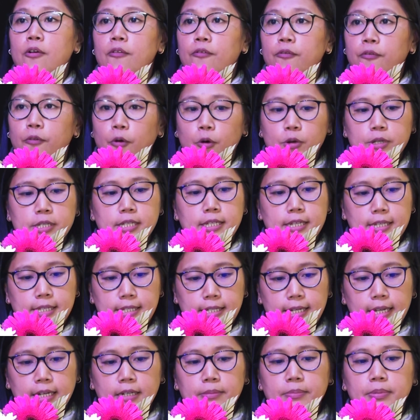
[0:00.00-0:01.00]
for
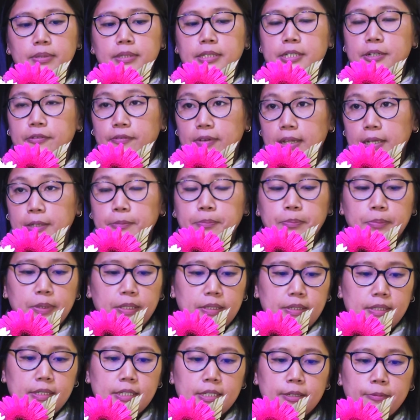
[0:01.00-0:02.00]
sustainable
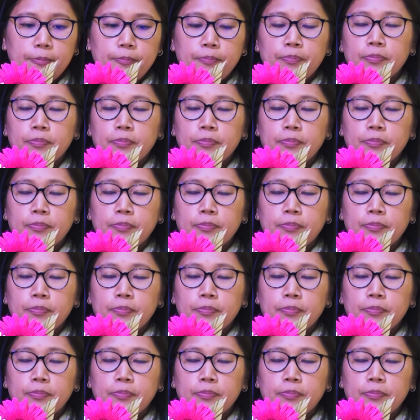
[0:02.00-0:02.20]
development.